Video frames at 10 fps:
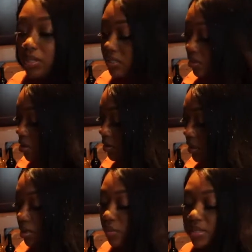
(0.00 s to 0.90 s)
is just gonna
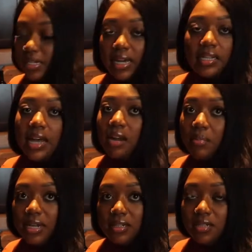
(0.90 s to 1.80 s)
tell them exactly how to
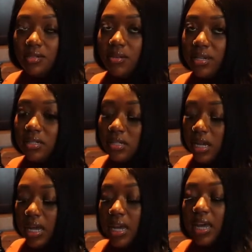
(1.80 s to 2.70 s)
make these grits,
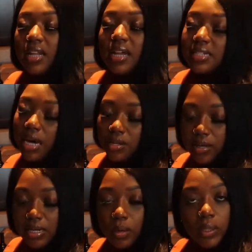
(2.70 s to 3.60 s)
and that's how you
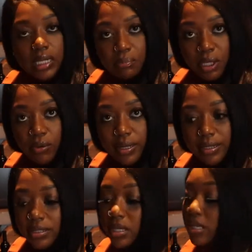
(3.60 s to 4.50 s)
end up with lumpy
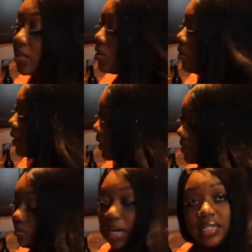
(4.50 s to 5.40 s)
grits. So in case
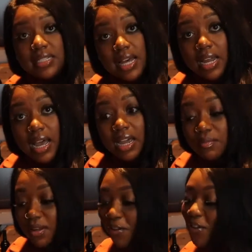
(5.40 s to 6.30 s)
somebody's side-eyeing
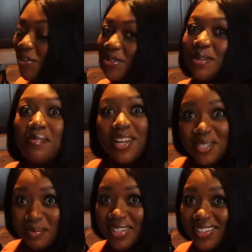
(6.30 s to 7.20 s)
me or using
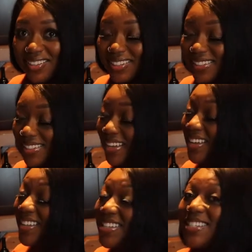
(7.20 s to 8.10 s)
measurements on this,
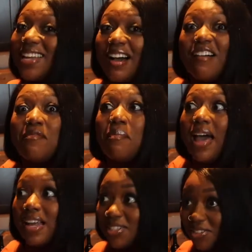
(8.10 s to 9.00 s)
this is how I've
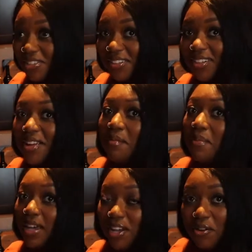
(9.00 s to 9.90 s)
mastered
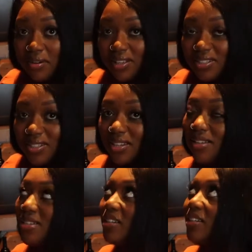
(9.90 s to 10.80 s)
making grits,
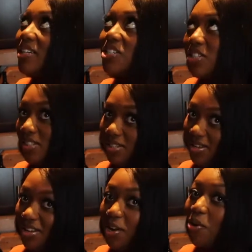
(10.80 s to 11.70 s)
delicious,
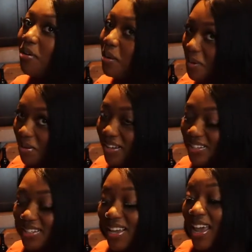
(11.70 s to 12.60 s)
creamy
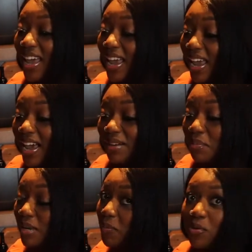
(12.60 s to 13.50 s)
grits, and
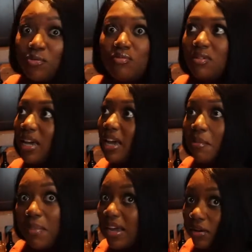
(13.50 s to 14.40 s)
people who
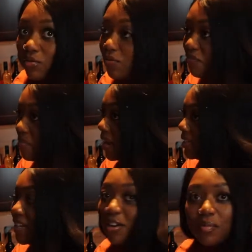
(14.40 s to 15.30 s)
can't make, who've made
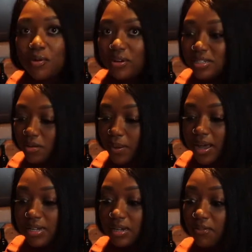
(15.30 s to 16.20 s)
terrible grits in the
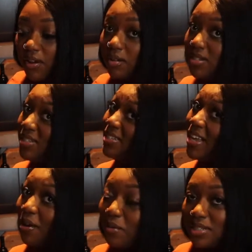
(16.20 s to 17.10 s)
past have followed this
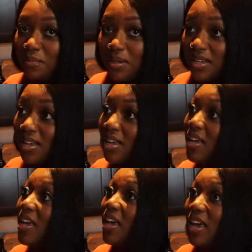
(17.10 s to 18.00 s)
exact recipe.
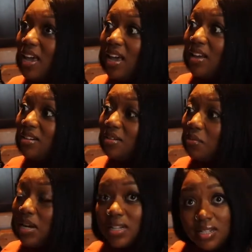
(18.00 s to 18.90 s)
And
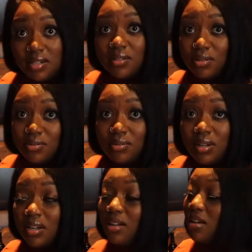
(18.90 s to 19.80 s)
when I tell you
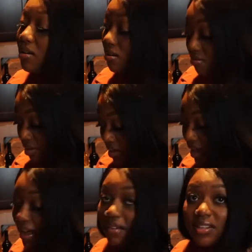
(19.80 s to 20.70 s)

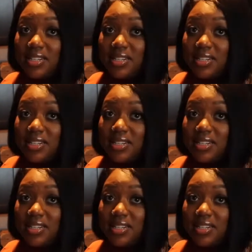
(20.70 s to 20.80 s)
they have the